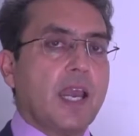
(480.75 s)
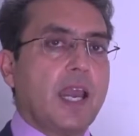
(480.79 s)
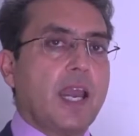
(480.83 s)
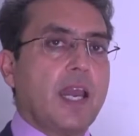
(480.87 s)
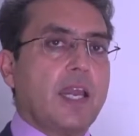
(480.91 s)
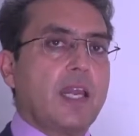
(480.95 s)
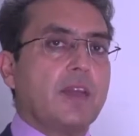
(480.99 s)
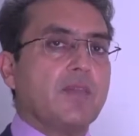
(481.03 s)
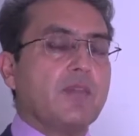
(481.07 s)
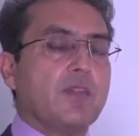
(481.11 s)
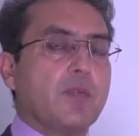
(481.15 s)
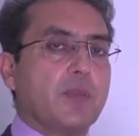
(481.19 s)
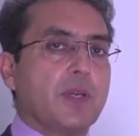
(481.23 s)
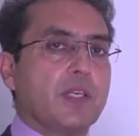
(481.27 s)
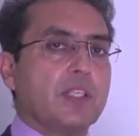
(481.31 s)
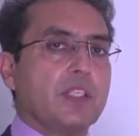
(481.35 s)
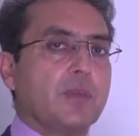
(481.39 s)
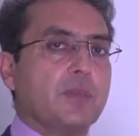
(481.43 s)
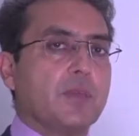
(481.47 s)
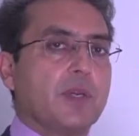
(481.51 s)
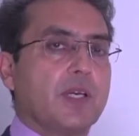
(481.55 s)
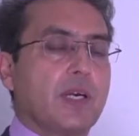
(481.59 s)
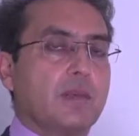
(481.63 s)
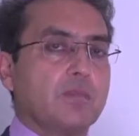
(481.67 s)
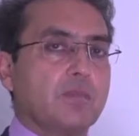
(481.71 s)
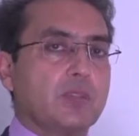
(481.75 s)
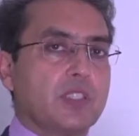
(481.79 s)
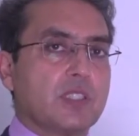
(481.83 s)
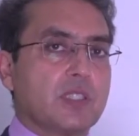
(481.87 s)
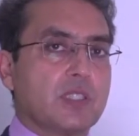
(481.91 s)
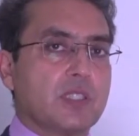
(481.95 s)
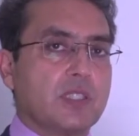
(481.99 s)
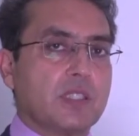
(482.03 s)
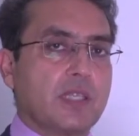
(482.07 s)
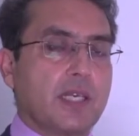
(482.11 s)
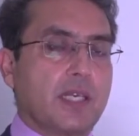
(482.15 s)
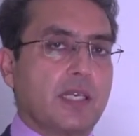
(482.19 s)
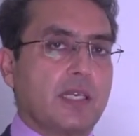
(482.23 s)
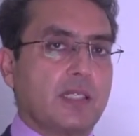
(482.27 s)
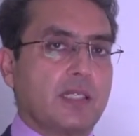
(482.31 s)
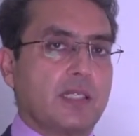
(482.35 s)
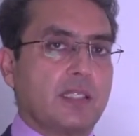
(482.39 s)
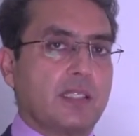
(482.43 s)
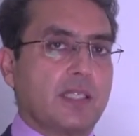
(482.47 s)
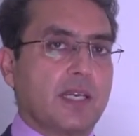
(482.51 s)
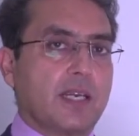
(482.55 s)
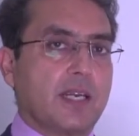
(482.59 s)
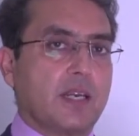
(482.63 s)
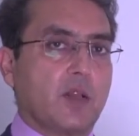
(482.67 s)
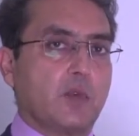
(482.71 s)
And if the patient becomes sick, the
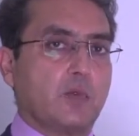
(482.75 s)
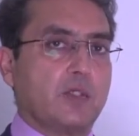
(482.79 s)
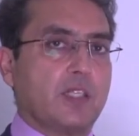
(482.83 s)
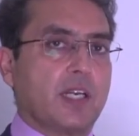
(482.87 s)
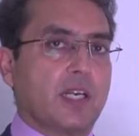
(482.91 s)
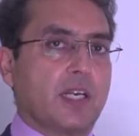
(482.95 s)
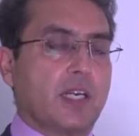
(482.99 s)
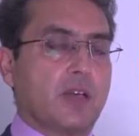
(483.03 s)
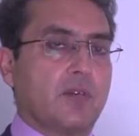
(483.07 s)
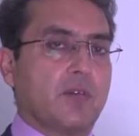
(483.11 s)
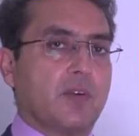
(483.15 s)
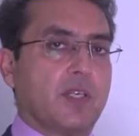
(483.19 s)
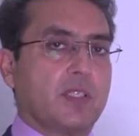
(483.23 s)
second objective